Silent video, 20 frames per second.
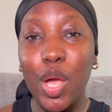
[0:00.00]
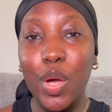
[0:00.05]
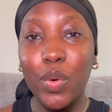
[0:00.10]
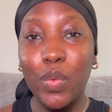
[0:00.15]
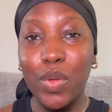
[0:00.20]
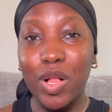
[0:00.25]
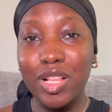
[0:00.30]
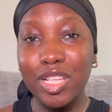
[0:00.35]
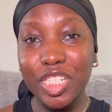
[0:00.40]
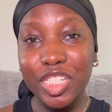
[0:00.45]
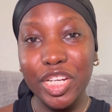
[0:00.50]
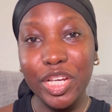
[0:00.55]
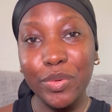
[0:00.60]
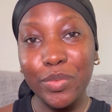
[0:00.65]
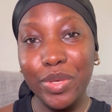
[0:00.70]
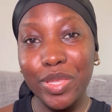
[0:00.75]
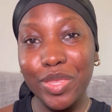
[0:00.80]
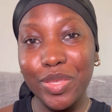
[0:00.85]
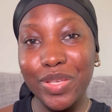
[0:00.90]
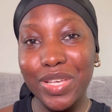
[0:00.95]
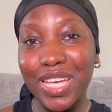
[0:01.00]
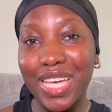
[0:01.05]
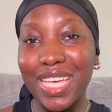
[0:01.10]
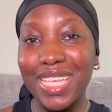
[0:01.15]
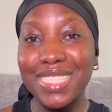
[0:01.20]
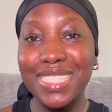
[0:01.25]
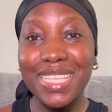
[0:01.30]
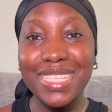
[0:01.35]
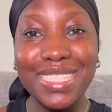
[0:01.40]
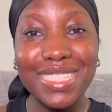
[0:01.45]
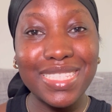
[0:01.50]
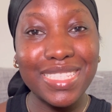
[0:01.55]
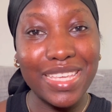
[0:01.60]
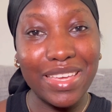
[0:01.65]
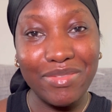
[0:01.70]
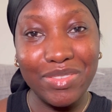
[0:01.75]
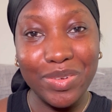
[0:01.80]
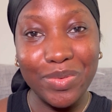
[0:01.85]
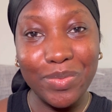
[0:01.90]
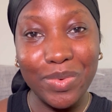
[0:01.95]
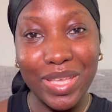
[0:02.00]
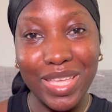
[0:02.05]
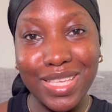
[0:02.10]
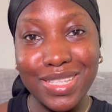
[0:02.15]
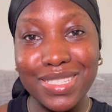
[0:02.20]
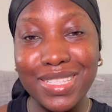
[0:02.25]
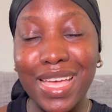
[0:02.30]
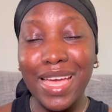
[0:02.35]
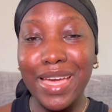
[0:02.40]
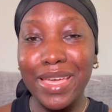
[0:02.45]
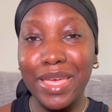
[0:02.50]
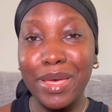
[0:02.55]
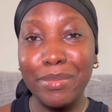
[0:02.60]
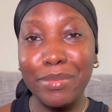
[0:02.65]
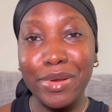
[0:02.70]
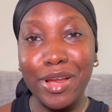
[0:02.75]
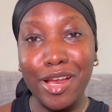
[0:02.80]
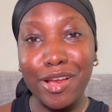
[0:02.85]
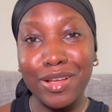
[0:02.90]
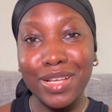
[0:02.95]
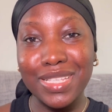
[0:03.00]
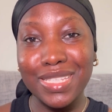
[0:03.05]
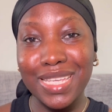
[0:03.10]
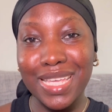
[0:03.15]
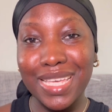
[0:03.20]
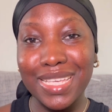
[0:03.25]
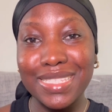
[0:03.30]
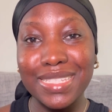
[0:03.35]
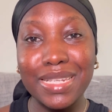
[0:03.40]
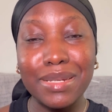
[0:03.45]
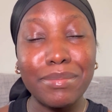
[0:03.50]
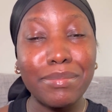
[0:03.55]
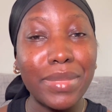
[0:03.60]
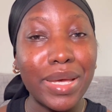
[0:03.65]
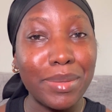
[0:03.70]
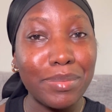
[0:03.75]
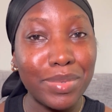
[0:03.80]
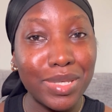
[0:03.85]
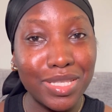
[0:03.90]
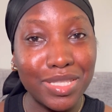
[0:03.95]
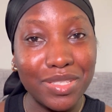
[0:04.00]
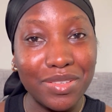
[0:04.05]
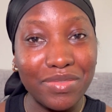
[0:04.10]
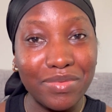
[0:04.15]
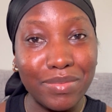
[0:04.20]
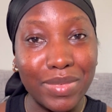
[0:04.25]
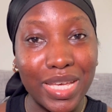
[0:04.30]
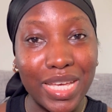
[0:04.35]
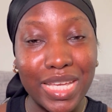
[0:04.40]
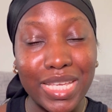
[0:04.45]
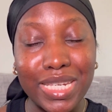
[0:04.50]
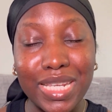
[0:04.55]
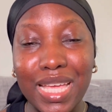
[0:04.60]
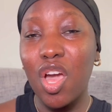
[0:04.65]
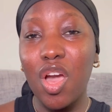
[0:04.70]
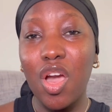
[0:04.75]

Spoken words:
while sharing with you guys 7 ways that I am prioritizing my peace of mind.